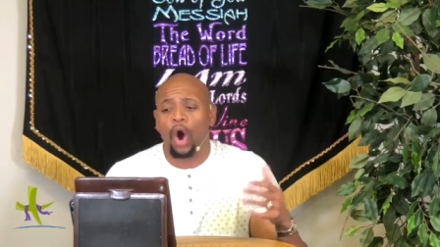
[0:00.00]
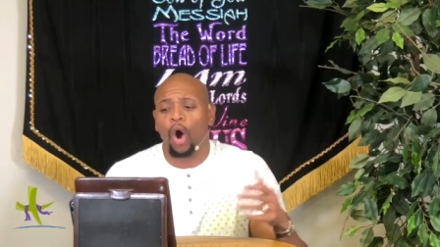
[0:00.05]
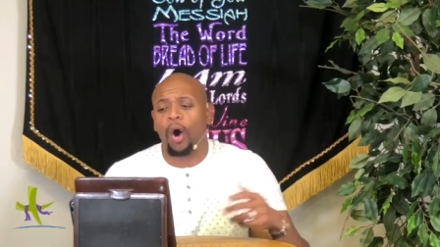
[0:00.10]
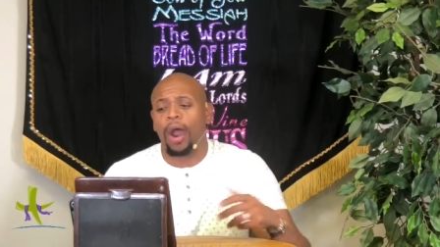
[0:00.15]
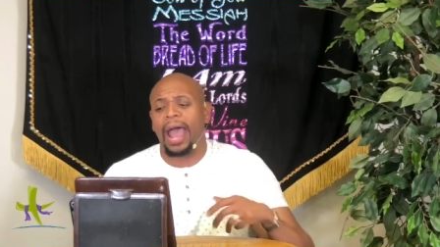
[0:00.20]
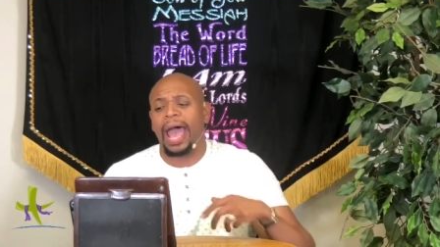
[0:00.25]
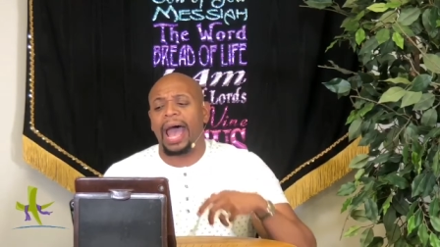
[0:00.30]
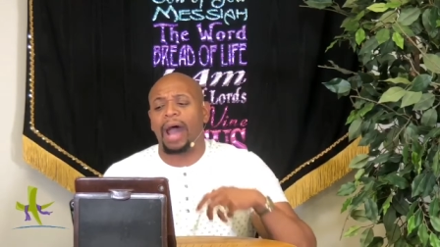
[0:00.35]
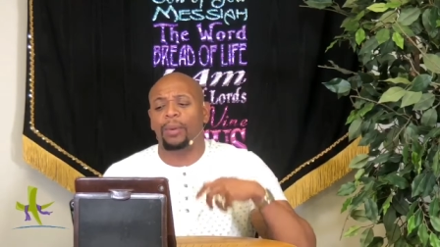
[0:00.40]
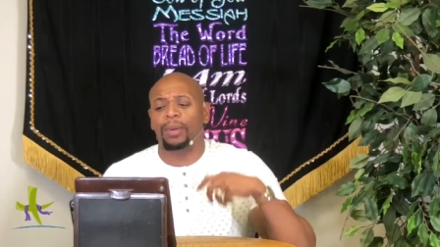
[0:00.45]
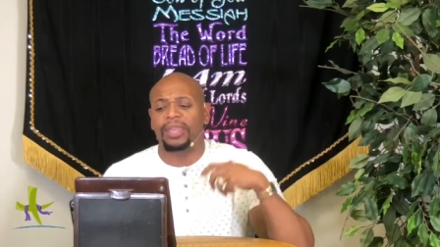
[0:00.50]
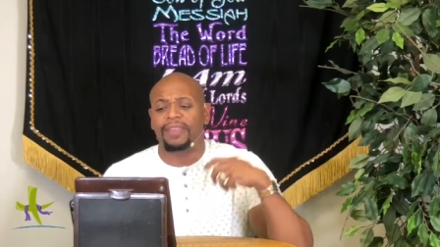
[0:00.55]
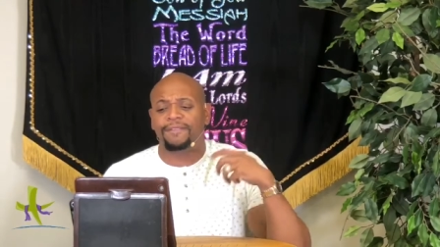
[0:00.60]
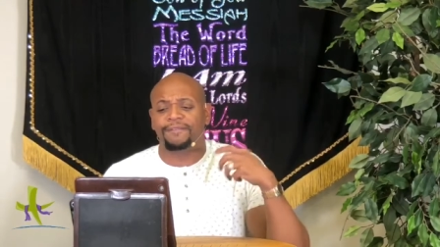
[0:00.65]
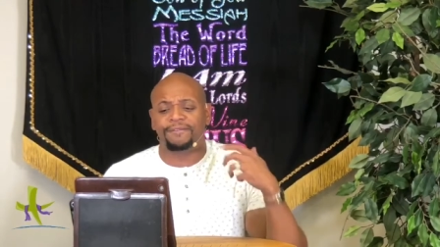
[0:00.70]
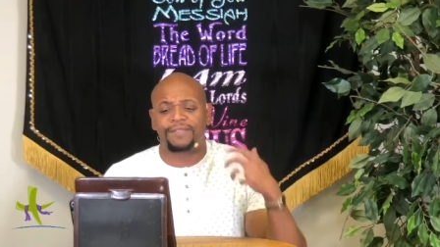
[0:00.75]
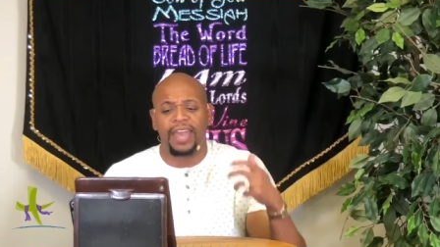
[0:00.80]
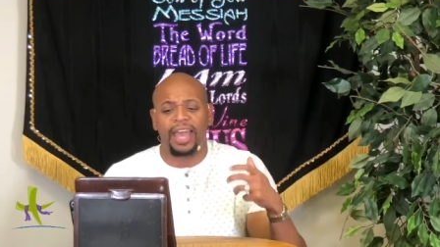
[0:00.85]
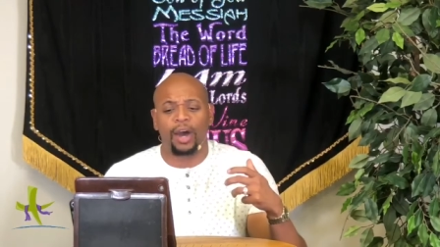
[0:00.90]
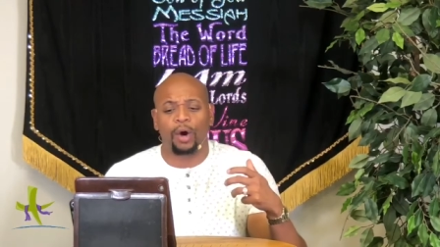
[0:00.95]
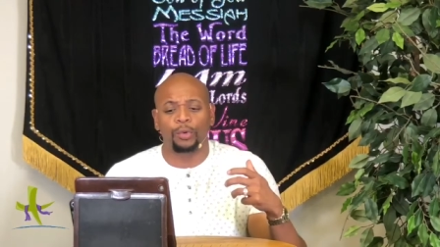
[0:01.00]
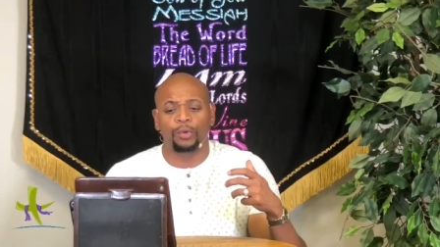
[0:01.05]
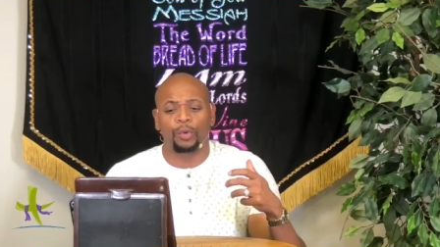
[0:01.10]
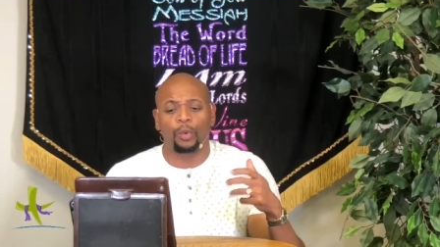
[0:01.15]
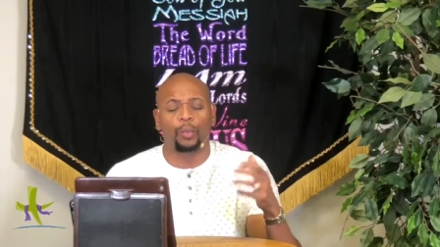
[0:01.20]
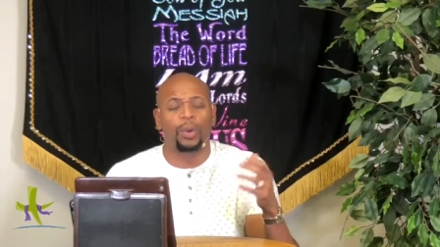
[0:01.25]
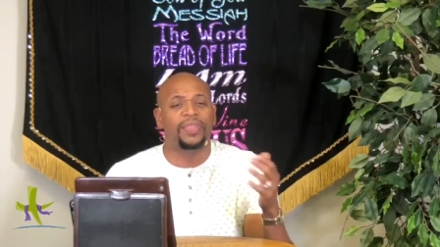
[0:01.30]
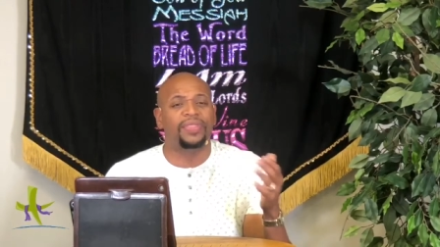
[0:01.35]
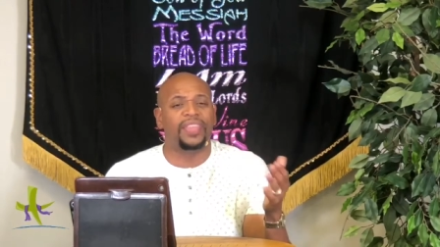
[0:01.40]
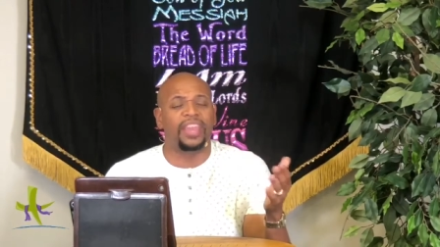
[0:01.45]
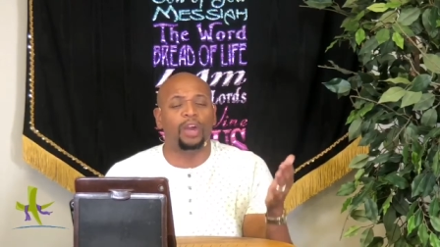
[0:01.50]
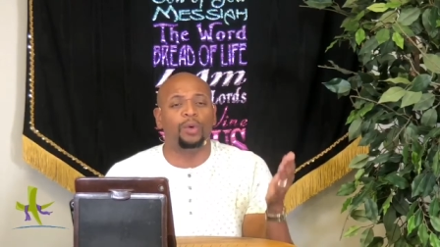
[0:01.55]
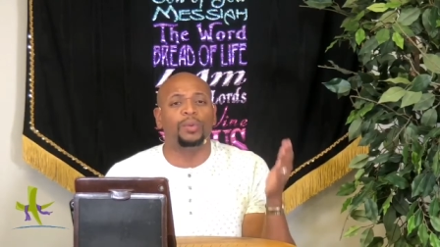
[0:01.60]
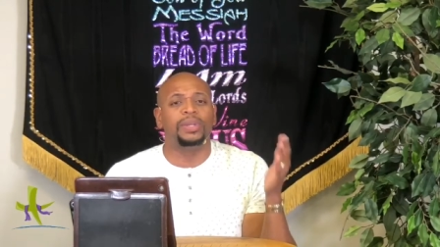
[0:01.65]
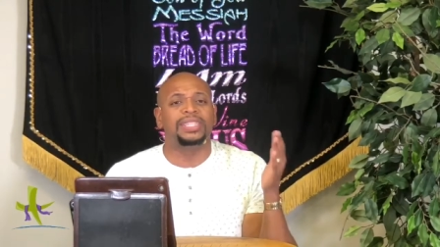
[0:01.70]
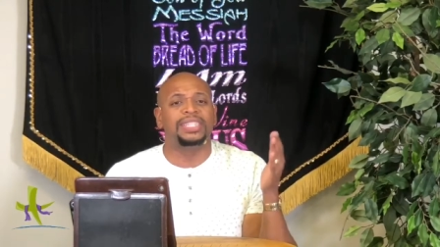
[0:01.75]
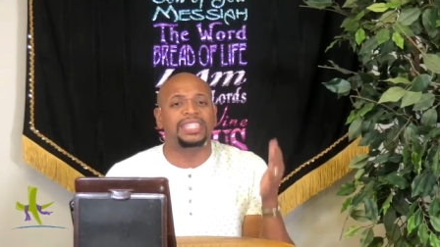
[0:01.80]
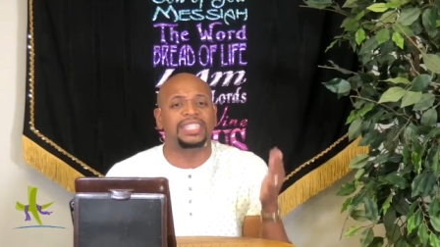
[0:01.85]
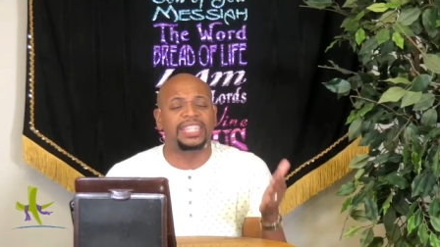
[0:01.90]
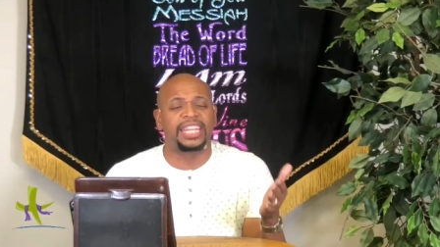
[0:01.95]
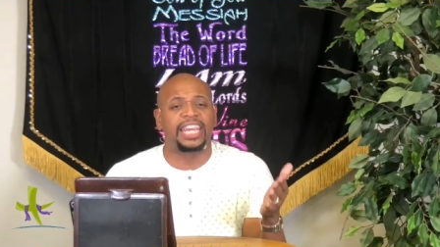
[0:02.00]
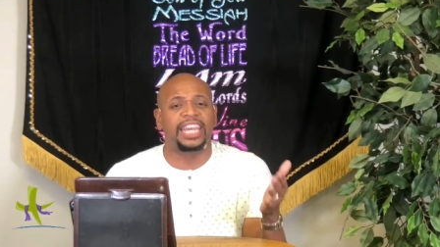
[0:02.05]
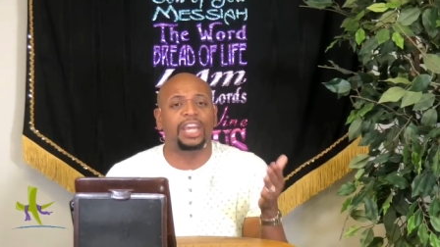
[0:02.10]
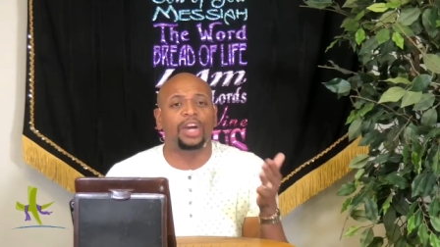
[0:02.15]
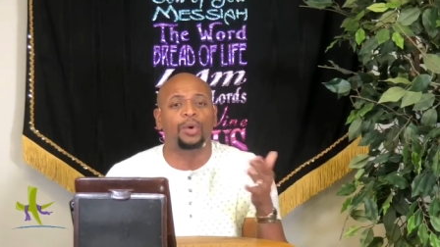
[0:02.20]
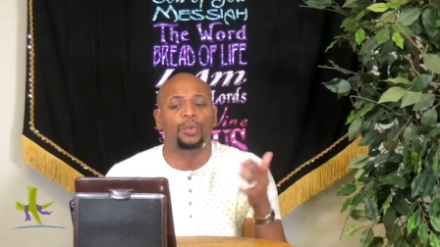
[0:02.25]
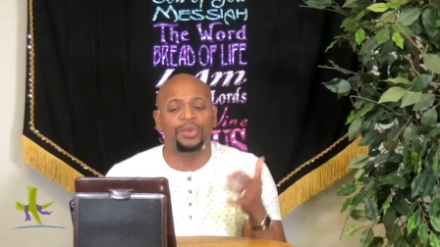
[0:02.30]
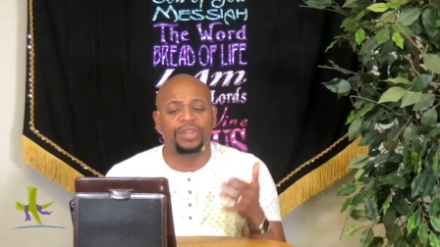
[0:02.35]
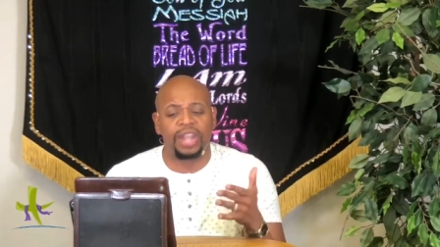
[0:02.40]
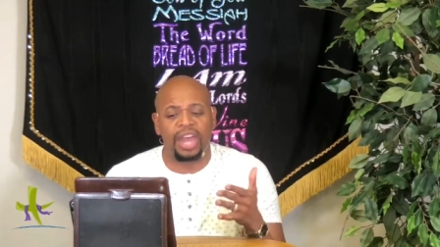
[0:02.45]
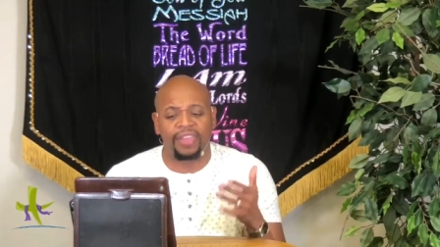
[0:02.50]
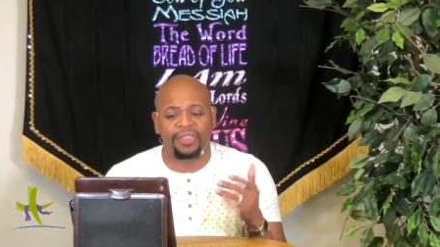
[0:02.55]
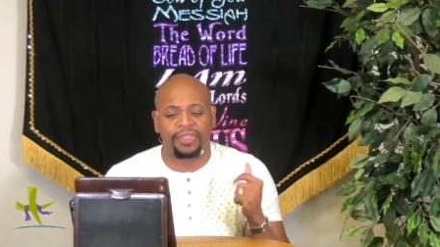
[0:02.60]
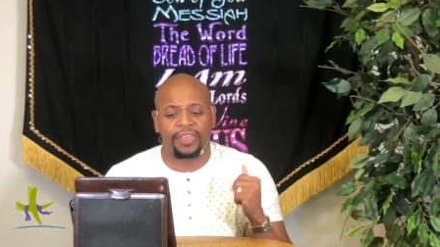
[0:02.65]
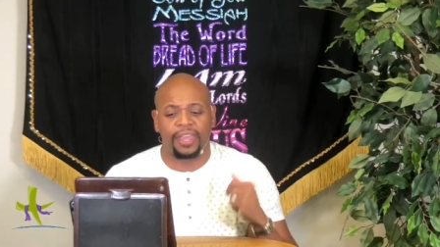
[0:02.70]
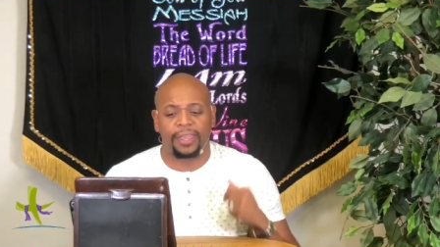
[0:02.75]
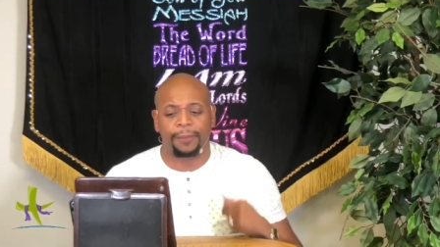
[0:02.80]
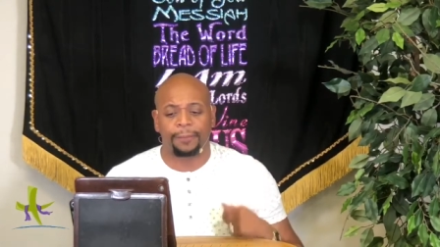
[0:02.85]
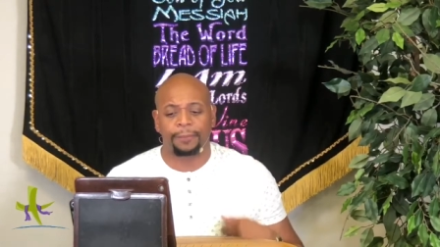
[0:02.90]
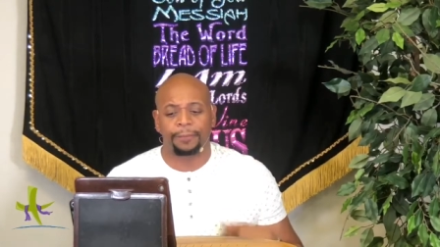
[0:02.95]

or how he felt when there was still nothing.